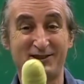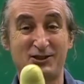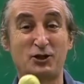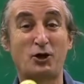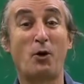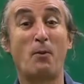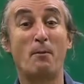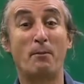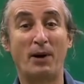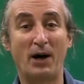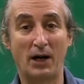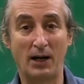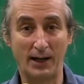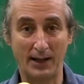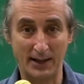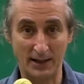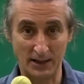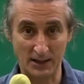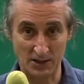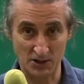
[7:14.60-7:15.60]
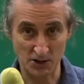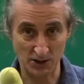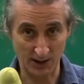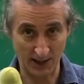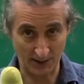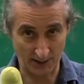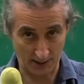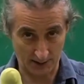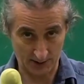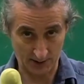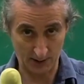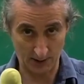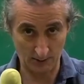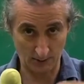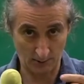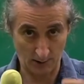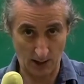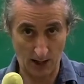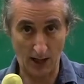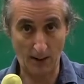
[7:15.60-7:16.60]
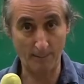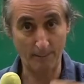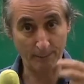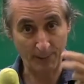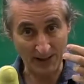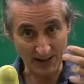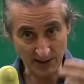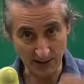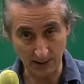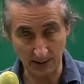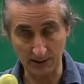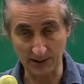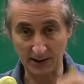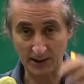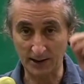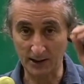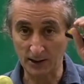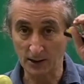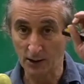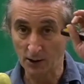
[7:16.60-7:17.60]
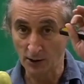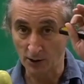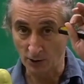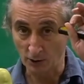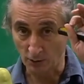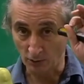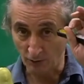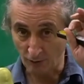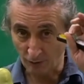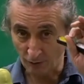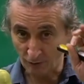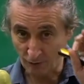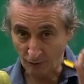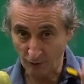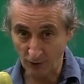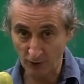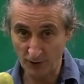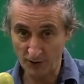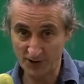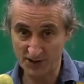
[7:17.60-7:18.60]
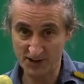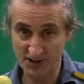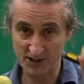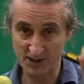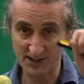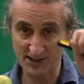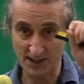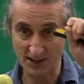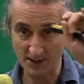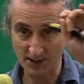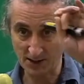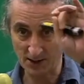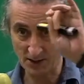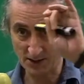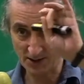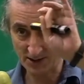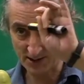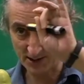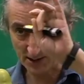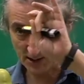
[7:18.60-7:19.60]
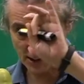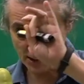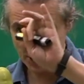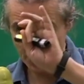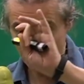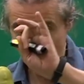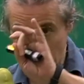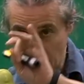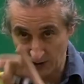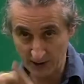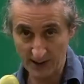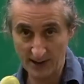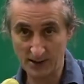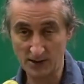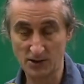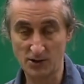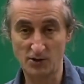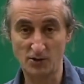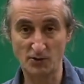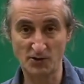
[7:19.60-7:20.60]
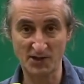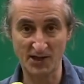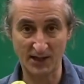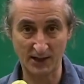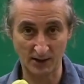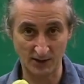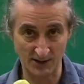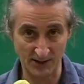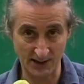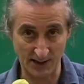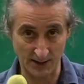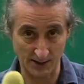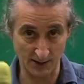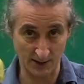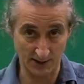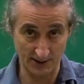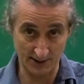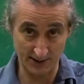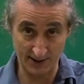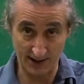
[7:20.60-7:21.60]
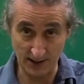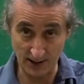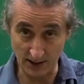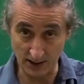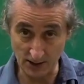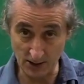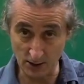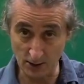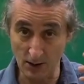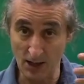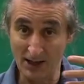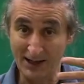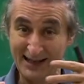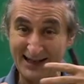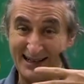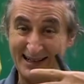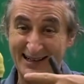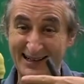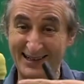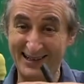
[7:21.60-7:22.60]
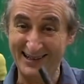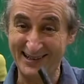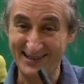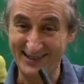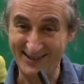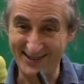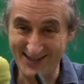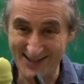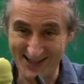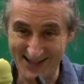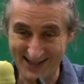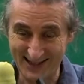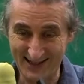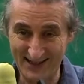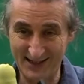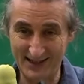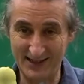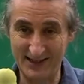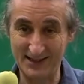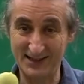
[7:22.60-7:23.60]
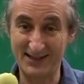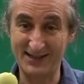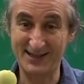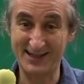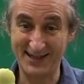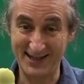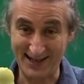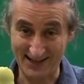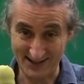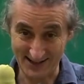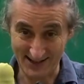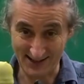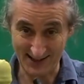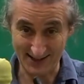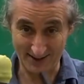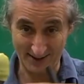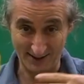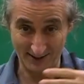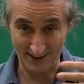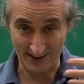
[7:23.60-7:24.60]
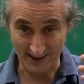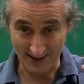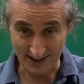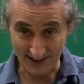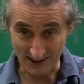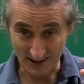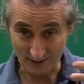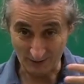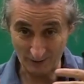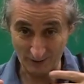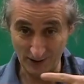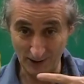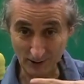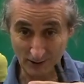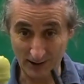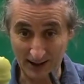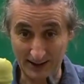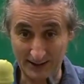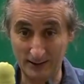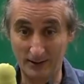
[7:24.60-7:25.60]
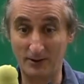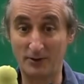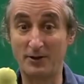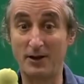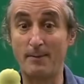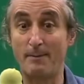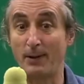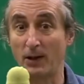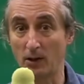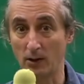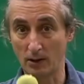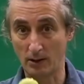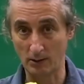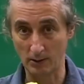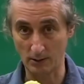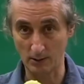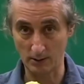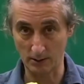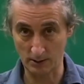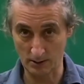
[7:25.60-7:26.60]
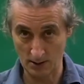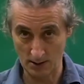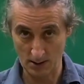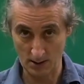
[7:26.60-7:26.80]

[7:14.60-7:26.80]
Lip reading: combine together. So basically, your first sentence needs to connect to your second sentence. They need to logically connect together. They need to feel like they belong